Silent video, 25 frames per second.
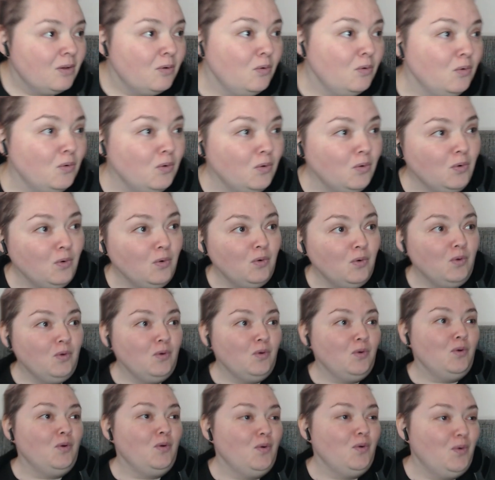
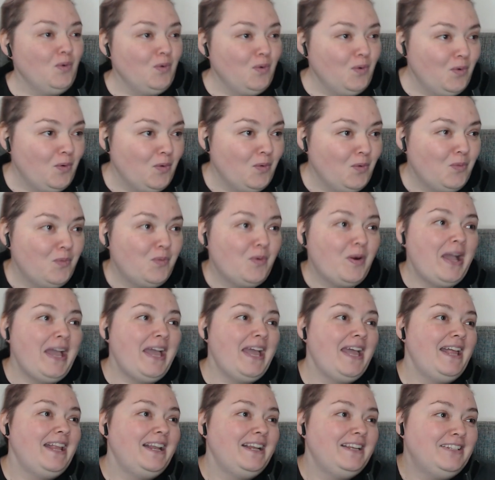Ooh!
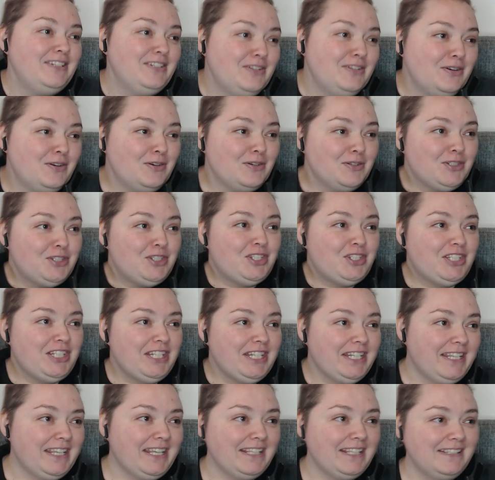Well, you know,
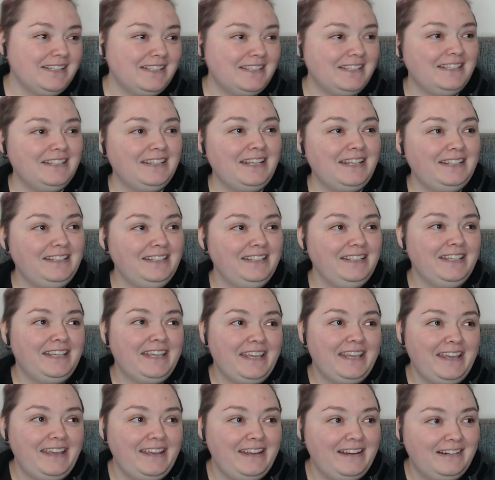she can see that he
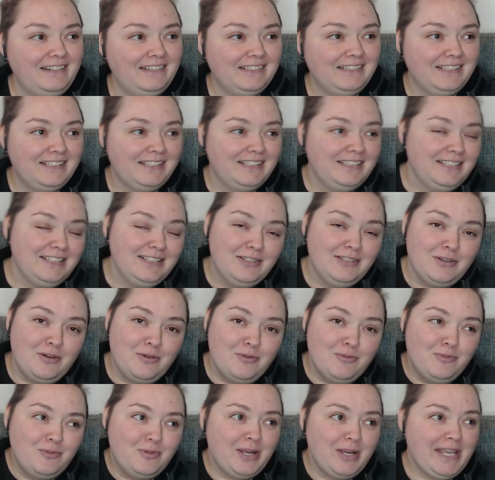cares in his
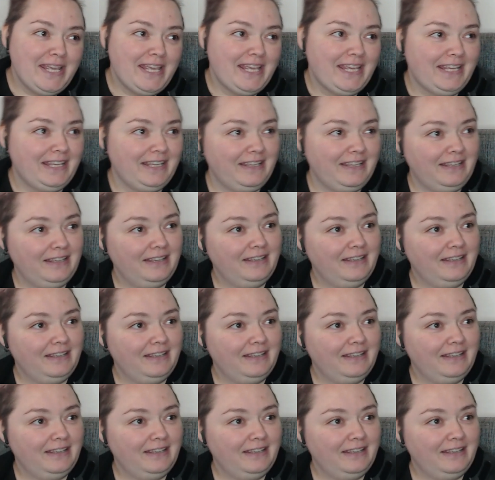own way.